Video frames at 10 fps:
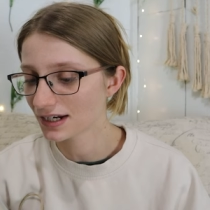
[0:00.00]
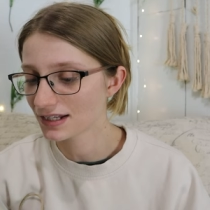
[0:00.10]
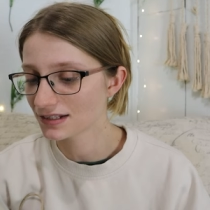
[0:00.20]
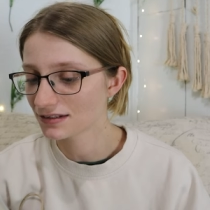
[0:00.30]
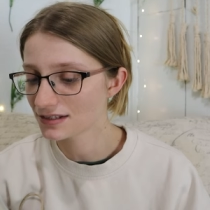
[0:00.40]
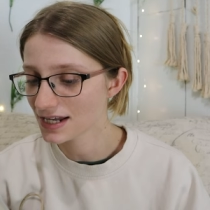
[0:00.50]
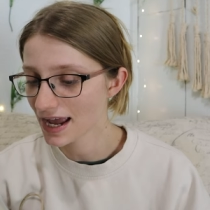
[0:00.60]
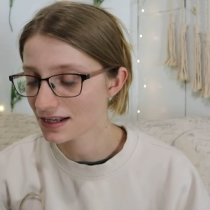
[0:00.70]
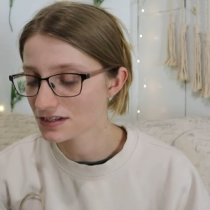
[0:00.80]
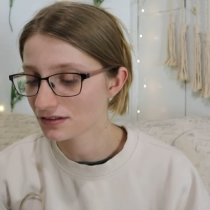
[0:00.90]
in
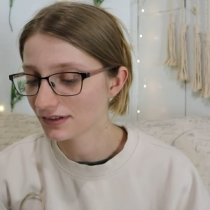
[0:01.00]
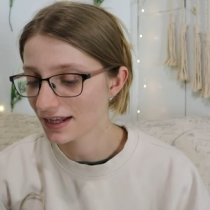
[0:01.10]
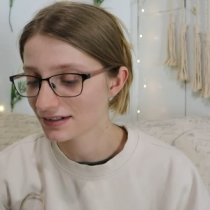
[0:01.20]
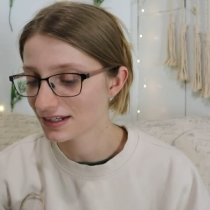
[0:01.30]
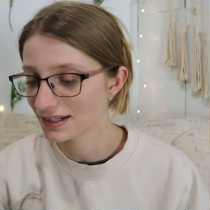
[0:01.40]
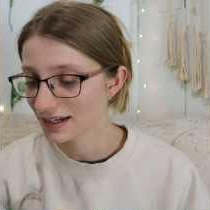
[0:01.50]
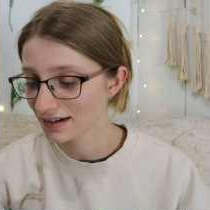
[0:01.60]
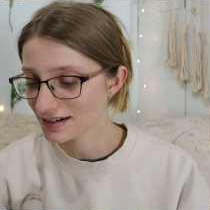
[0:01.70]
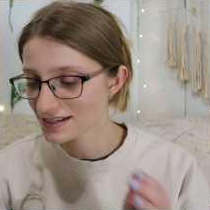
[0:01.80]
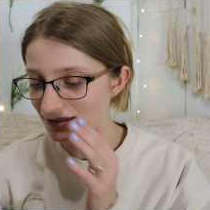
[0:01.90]
days rather than
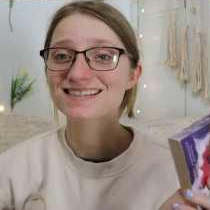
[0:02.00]
years.